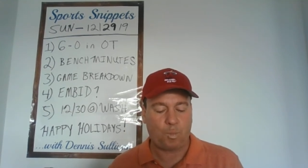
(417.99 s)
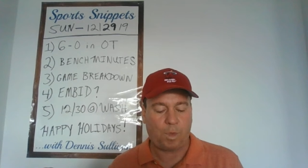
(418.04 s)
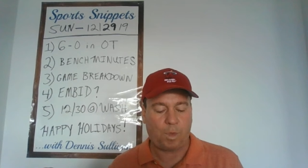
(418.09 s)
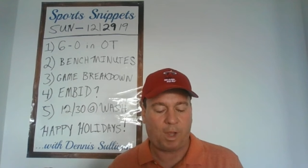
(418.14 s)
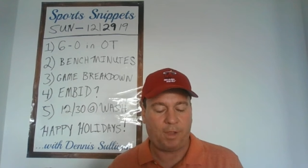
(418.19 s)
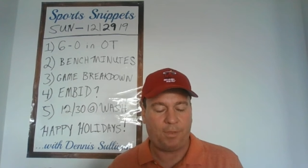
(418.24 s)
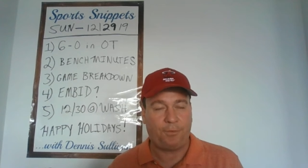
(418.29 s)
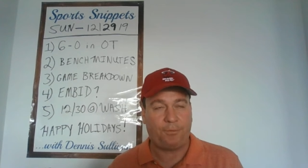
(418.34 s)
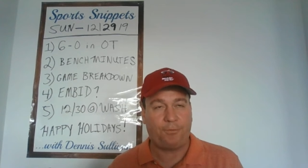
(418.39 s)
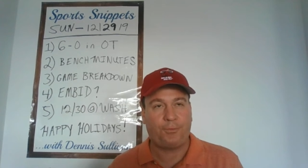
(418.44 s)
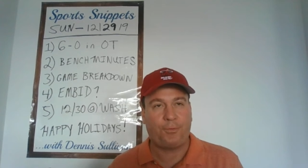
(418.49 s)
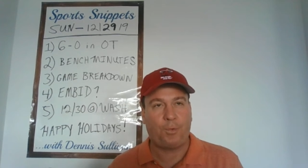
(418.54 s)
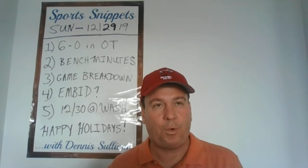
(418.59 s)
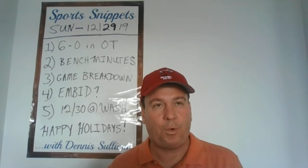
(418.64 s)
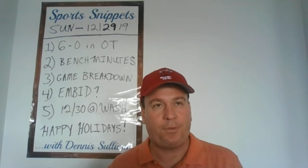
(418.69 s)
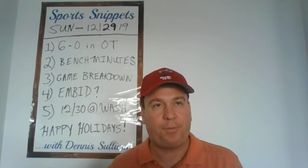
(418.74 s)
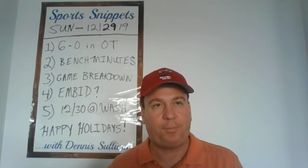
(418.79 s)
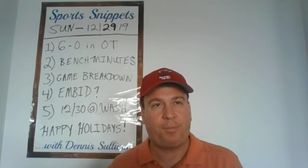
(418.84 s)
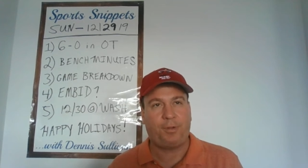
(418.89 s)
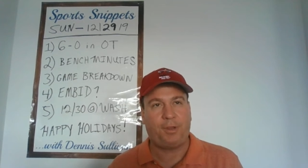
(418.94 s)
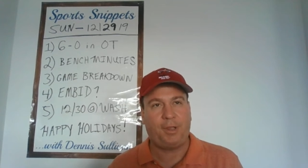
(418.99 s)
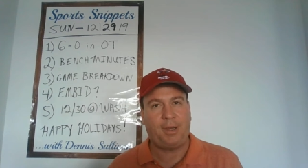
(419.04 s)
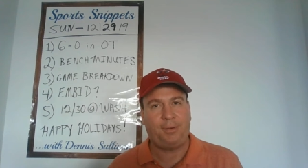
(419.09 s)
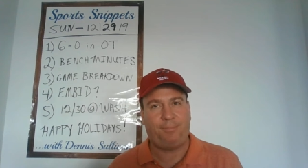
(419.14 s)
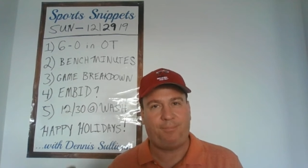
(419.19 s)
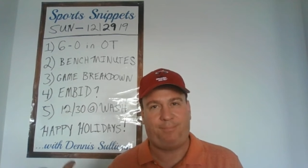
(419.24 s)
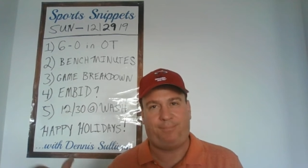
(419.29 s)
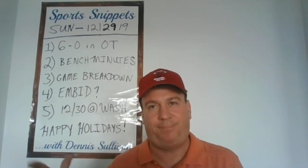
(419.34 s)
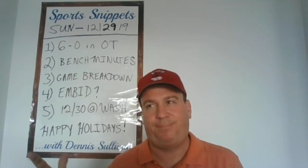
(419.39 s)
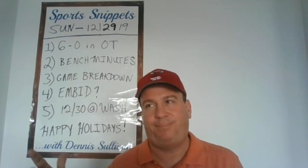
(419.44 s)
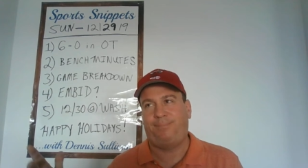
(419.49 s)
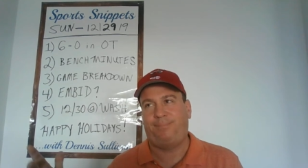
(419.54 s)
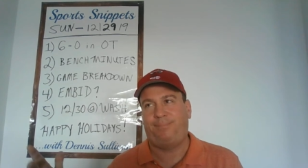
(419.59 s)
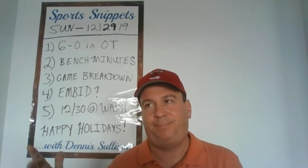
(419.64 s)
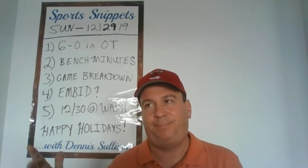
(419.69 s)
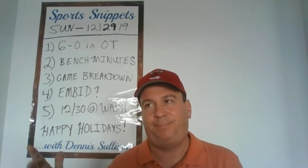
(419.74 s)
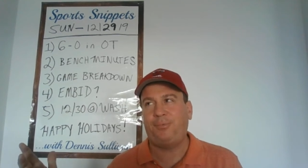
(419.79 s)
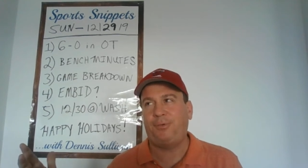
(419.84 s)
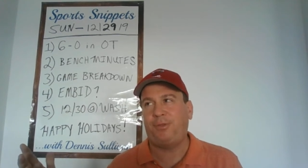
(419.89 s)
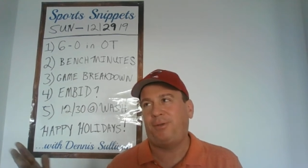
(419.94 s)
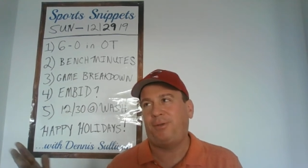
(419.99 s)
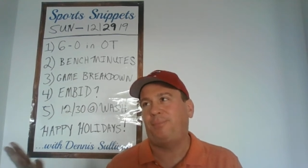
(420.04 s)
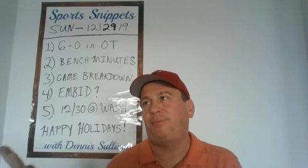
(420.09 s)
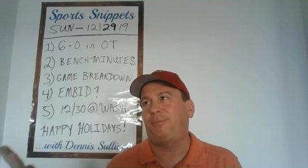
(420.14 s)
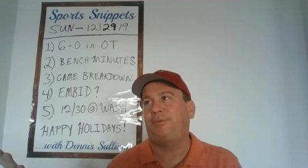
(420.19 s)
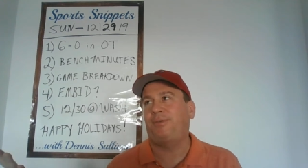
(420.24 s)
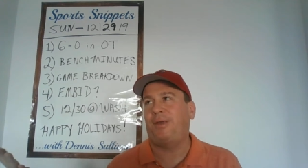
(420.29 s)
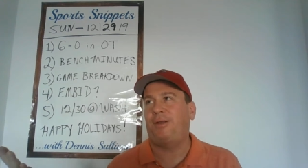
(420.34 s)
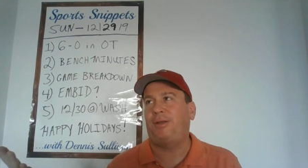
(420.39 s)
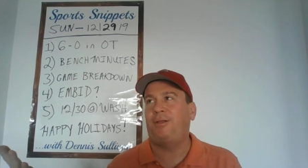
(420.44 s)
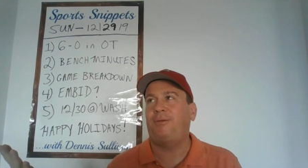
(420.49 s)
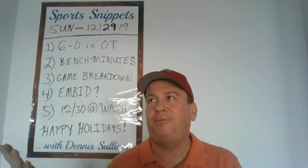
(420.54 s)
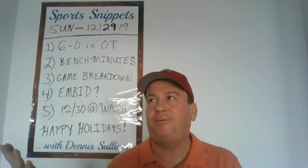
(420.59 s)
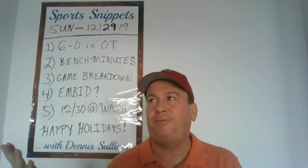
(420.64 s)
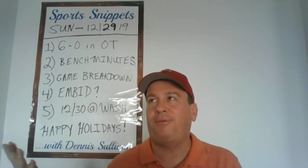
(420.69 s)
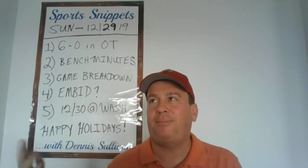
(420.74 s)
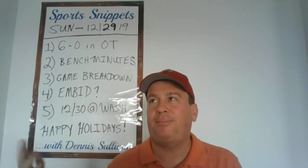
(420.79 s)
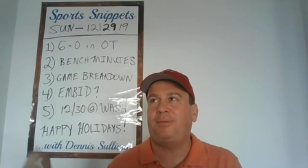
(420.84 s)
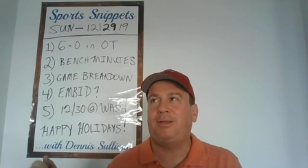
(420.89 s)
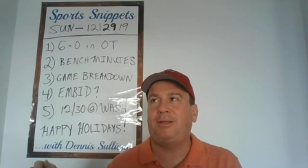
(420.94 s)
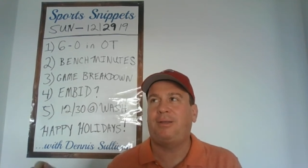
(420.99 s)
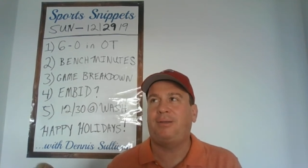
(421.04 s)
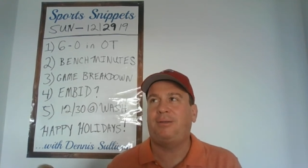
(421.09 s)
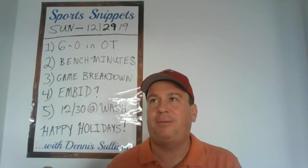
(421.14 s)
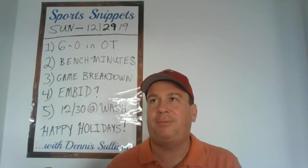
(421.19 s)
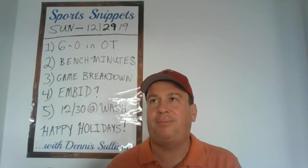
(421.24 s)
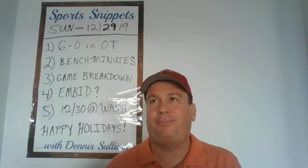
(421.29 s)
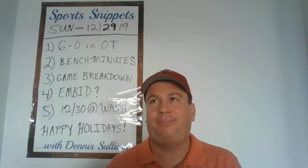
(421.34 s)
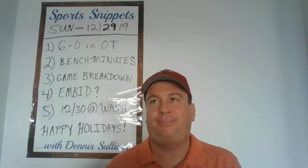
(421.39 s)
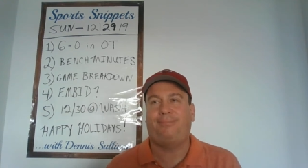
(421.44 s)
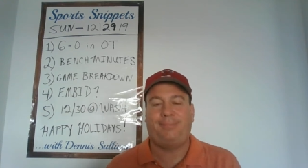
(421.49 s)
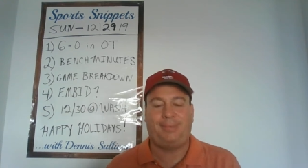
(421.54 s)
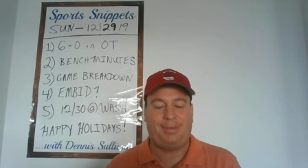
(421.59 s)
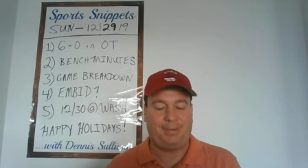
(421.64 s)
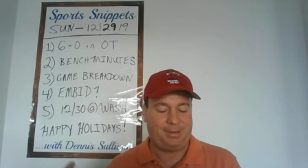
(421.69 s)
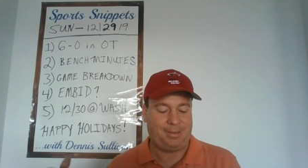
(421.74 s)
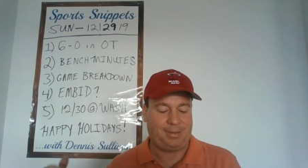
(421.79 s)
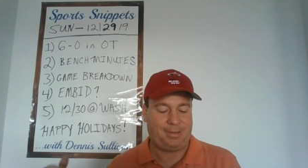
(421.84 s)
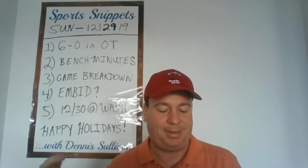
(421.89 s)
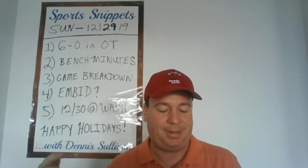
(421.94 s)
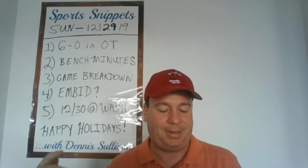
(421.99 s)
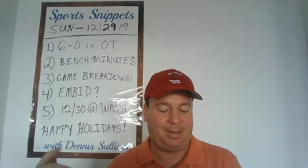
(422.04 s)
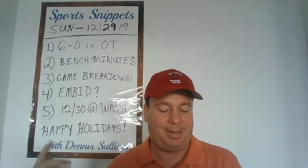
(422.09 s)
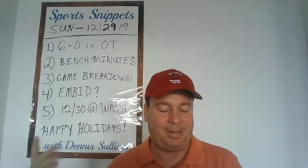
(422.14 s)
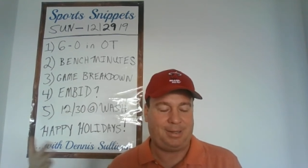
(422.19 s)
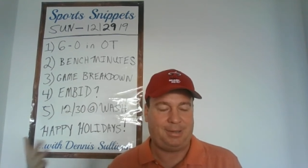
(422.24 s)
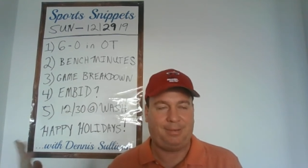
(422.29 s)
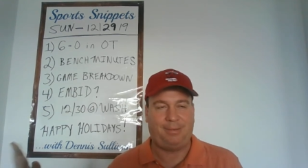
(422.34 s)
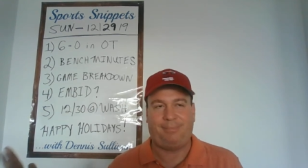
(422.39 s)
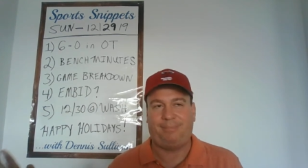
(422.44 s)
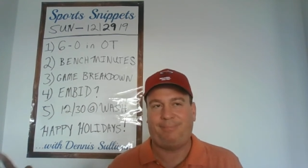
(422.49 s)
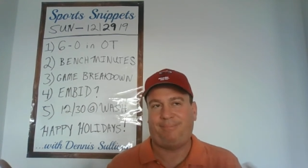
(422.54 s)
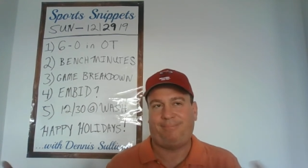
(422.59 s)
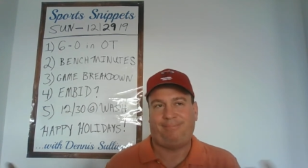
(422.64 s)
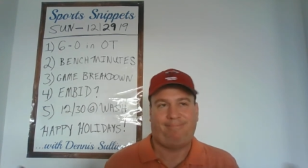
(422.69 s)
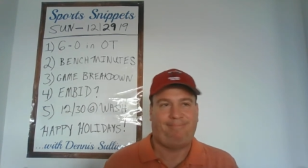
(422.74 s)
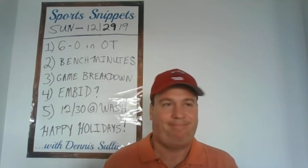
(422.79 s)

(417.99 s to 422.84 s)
in the fourth. Played within himself. I mean, he didn't